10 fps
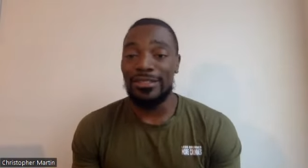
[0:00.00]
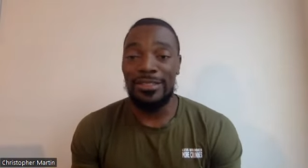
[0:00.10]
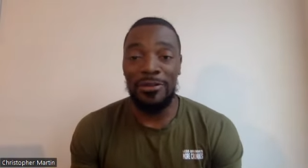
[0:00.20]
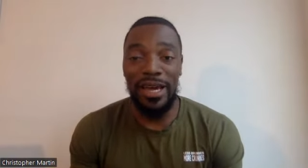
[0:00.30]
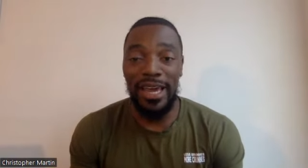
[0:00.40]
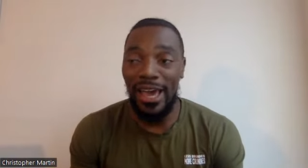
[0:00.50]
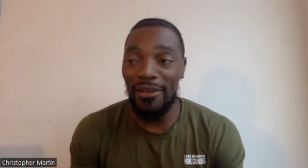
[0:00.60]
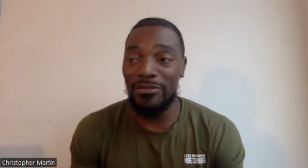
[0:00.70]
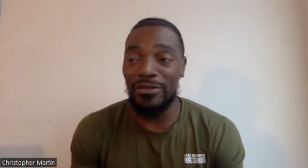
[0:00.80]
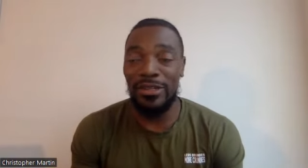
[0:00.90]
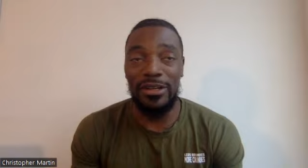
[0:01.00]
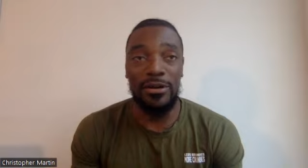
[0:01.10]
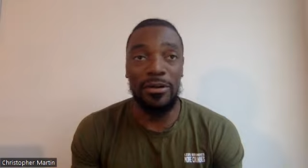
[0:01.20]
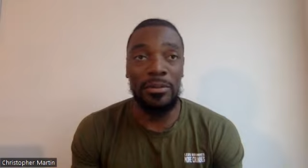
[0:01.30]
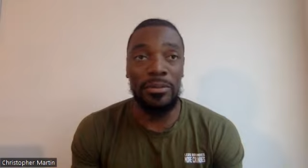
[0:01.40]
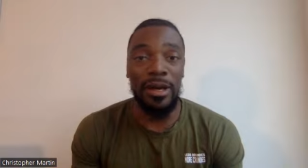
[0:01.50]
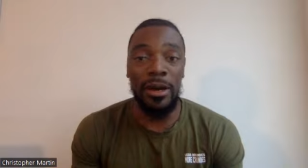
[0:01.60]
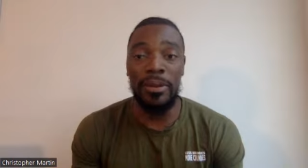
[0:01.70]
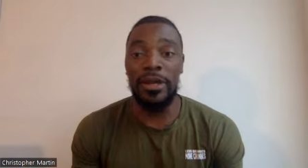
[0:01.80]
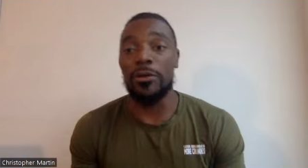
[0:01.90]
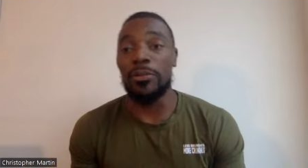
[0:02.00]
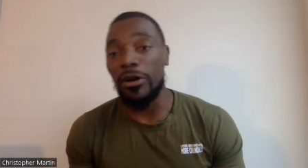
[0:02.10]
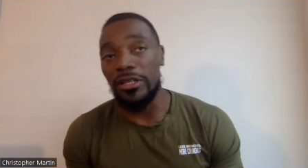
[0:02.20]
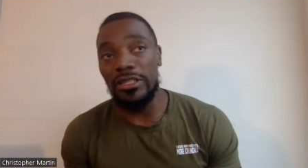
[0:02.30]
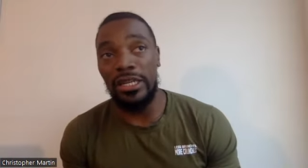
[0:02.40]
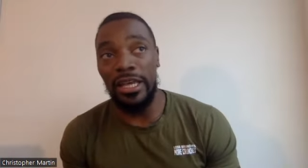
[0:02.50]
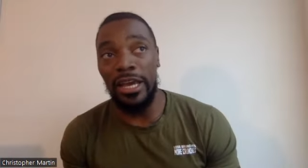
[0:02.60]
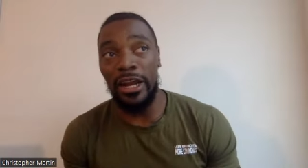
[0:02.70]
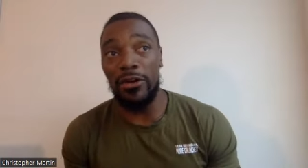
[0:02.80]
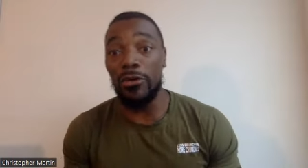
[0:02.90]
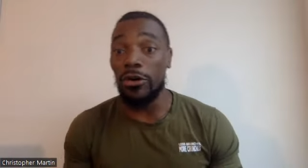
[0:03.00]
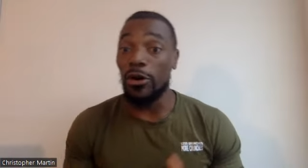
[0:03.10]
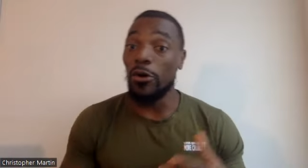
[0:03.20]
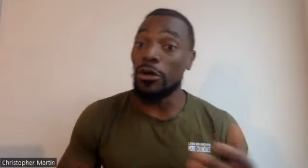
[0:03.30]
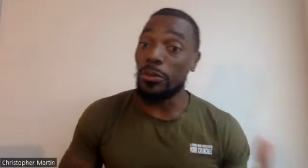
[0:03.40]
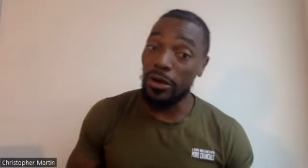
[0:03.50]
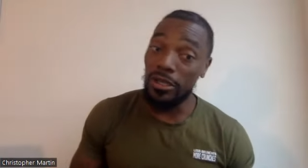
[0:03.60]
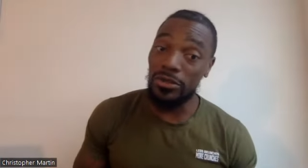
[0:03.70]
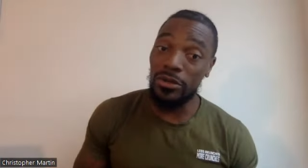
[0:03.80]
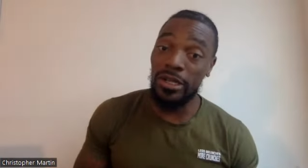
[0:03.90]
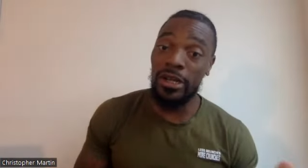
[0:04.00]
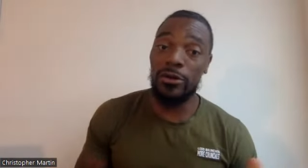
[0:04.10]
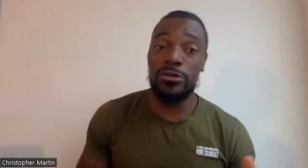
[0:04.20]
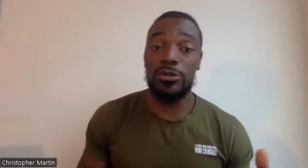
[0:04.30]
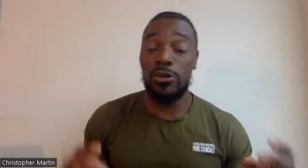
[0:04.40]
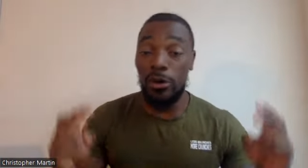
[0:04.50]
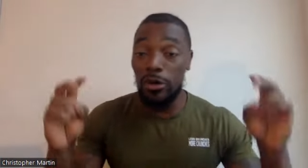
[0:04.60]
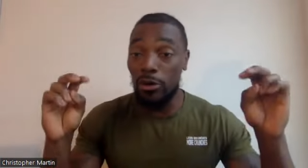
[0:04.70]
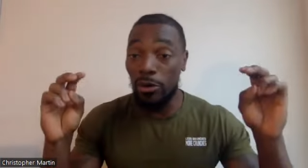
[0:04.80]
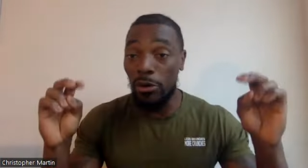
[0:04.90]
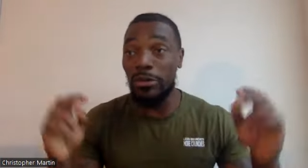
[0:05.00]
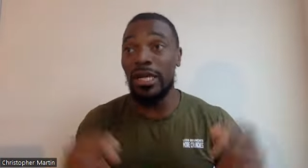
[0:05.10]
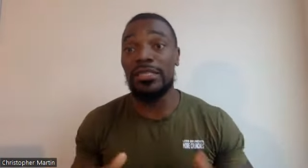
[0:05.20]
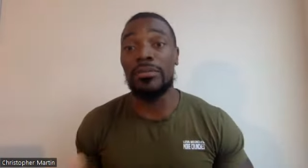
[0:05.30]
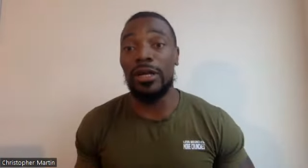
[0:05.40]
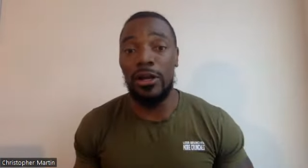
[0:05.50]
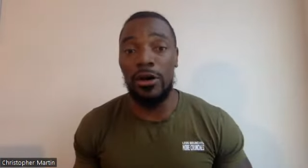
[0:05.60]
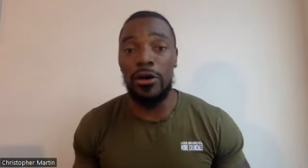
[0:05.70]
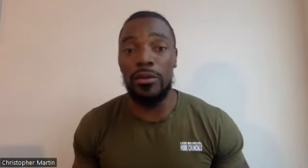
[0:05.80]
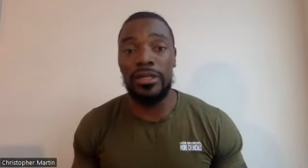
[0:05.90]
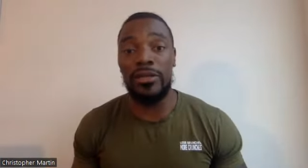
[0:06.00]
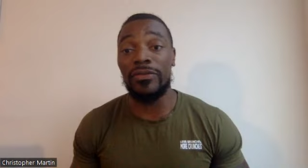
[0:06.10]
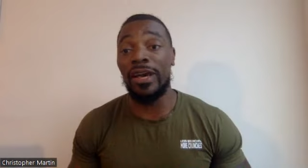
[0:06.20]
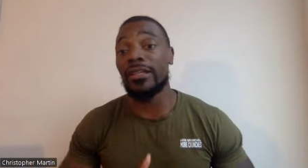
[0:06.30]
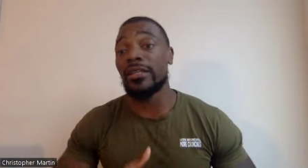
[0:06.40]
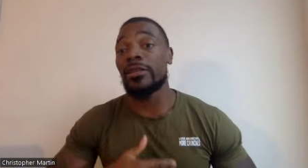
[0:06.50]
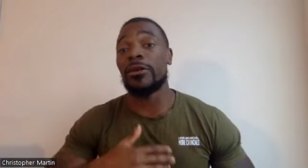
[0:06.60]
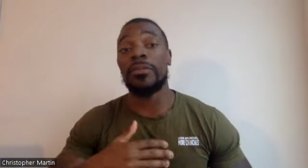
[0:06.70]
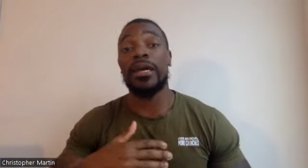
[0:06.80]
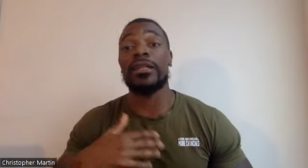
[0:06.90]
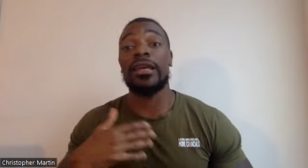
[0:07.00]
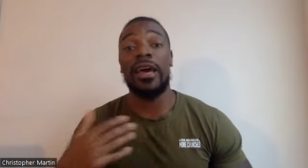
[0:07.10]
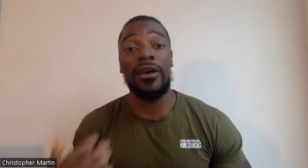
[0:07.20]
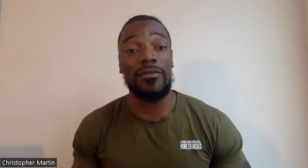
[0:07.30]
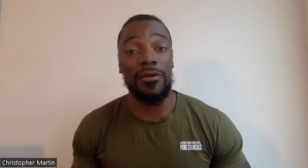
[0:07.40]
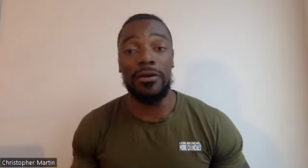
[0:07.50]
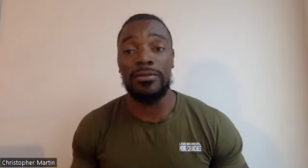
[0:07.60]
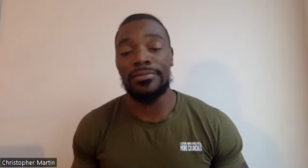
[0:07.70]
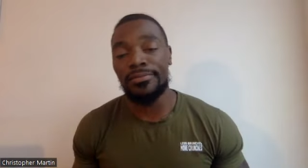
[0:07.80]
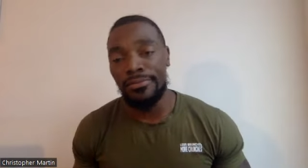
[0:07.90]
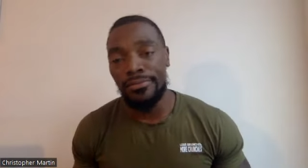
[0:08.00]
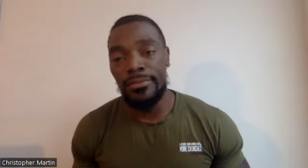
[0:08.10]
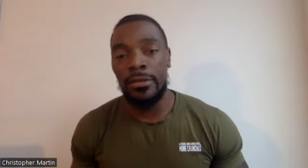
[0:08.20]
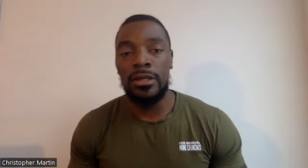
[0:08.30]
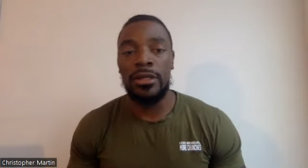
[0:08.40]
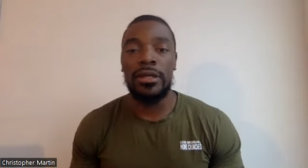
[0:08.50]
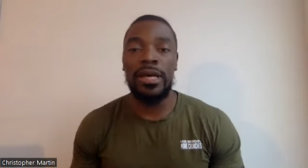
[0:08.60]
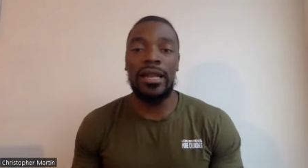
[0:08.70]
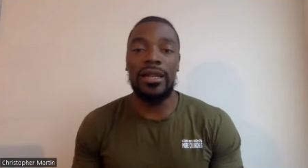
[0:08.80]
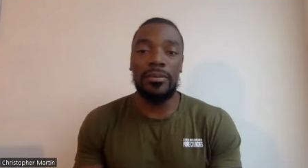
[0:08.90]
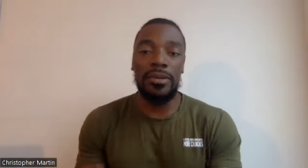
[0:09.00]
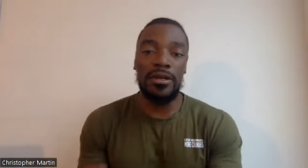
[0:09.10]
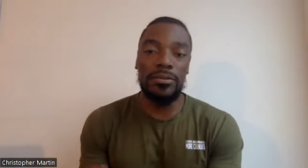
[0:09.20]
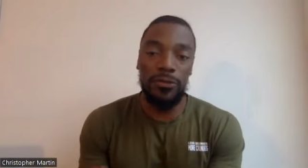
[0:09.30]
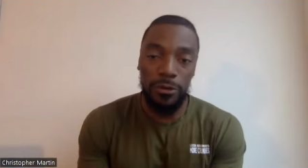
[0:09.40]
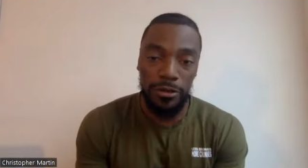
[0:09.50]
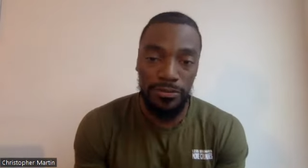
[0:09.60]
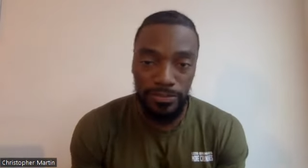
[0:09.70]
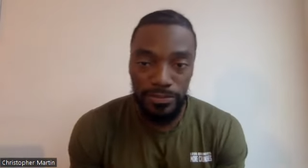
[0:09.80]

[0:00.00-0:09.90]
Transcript: you might have, you know, a, a bigger person in there or an yeah. older person in there who quote unquote doesn't belong, but the fact that they're making the effort, gotta commend them for it.